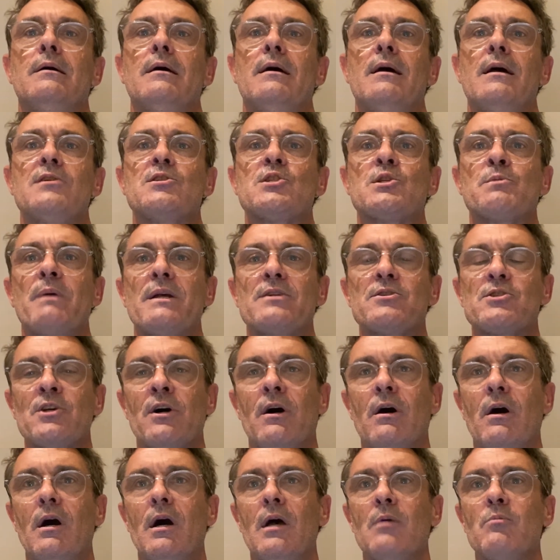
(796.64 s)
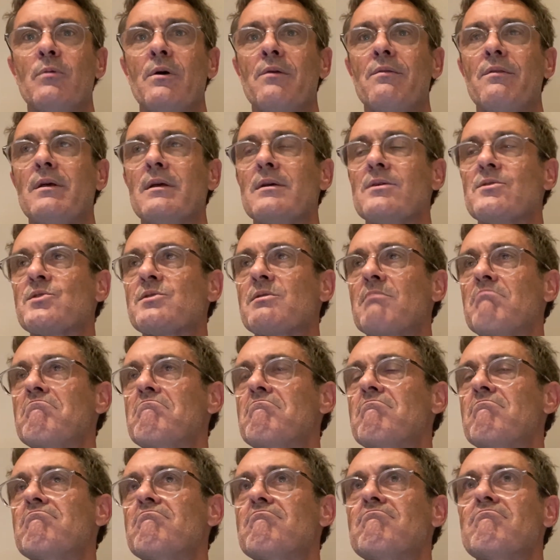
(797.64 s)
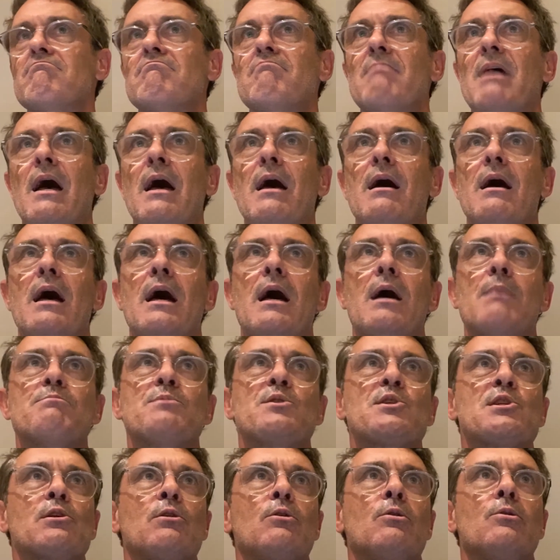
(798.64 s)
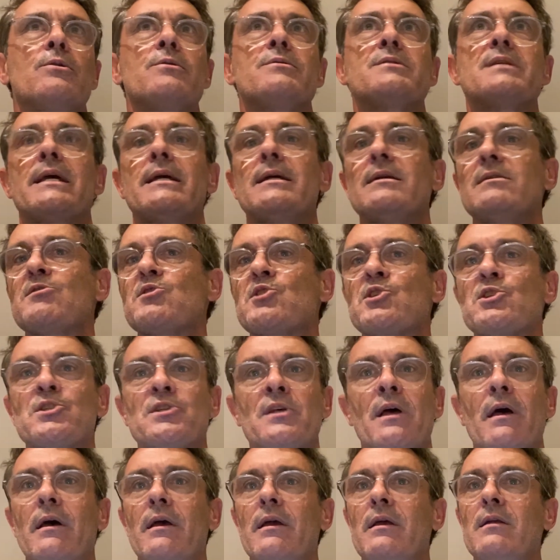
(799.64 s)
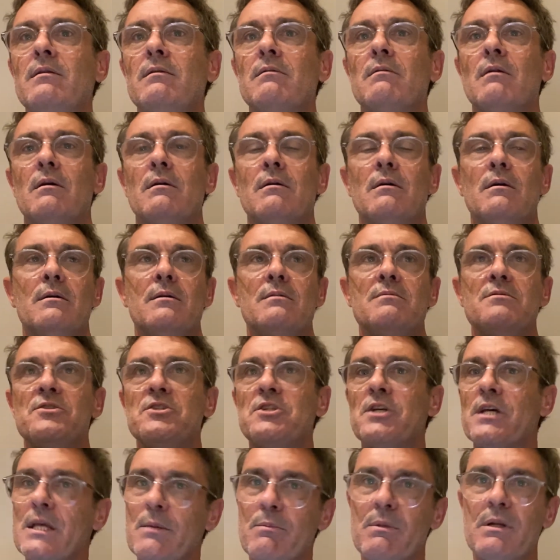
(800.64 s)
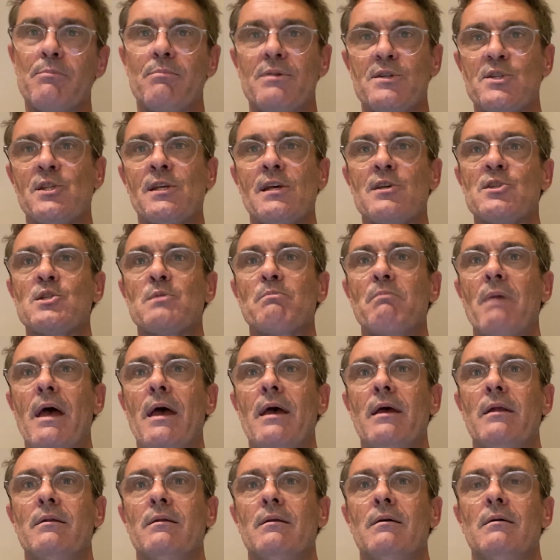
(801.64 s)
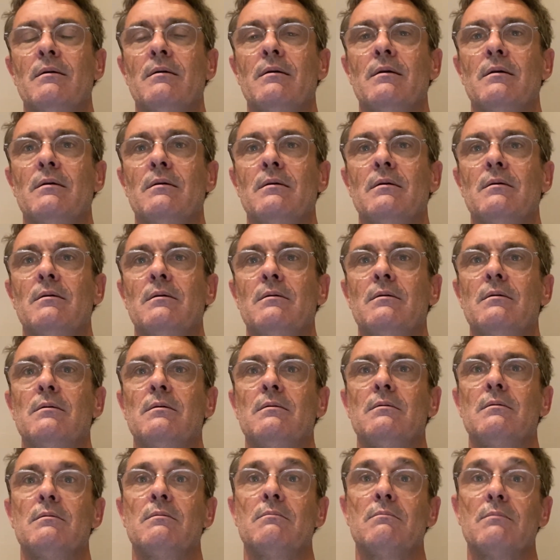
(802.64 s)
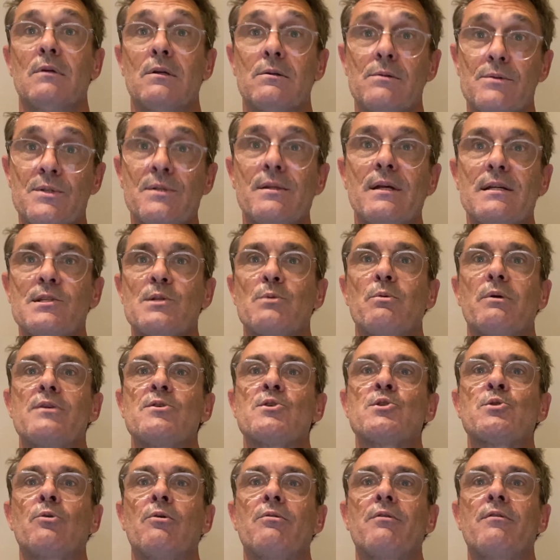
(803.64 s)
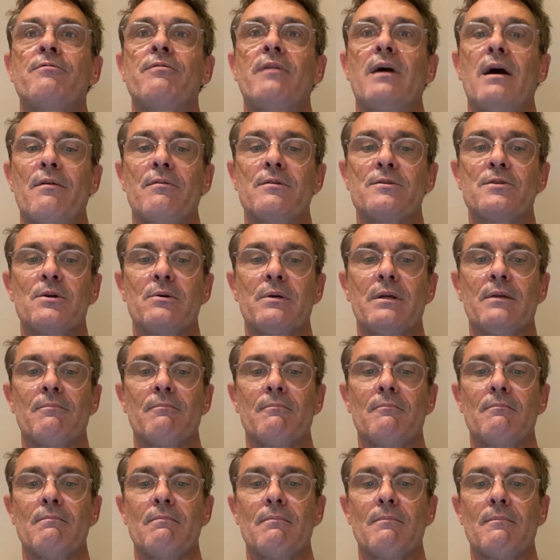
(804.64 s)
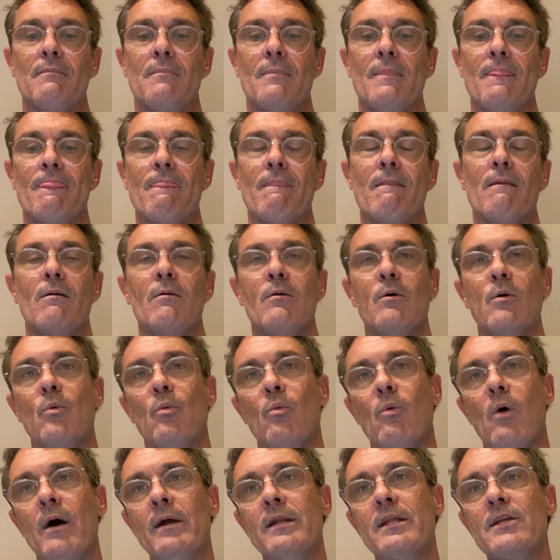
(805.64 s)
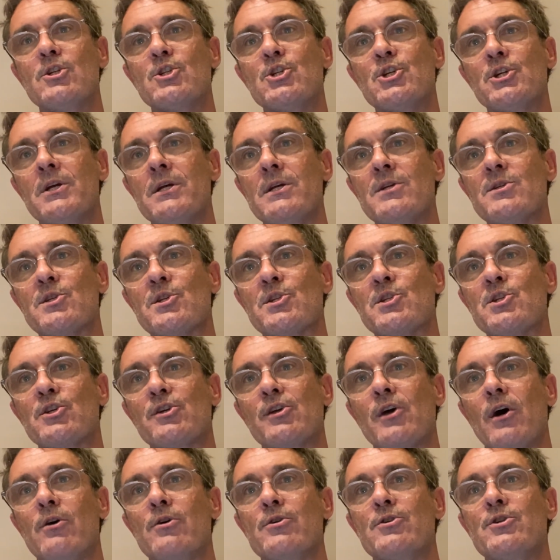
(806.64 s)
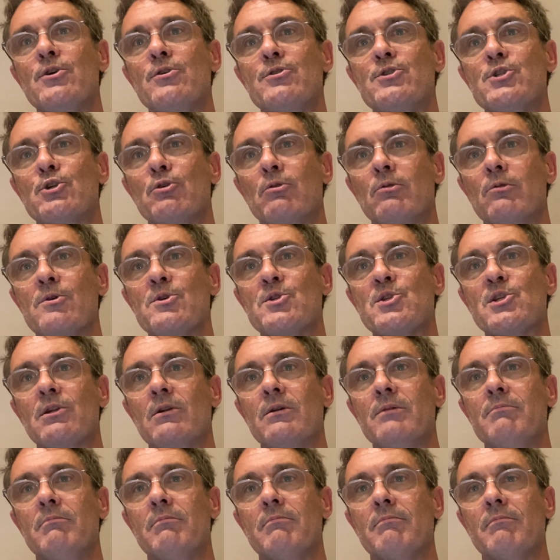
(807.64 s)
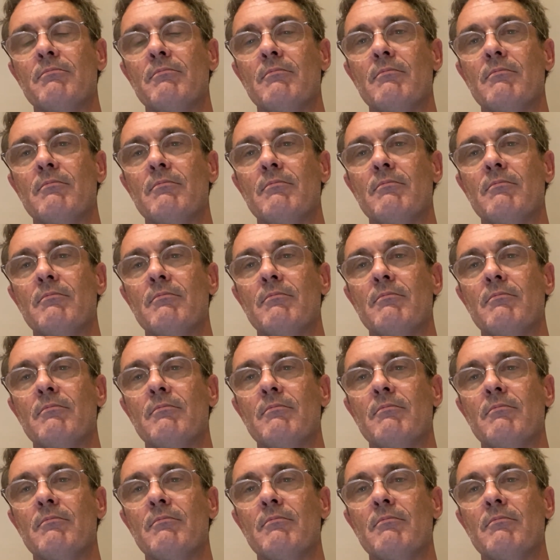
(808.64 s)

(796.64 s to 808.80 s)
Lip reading: and spend time with this absolute insane demon-possessed man? Because that's what he saw the Father doing. Why did Jesus go to Jerusalem?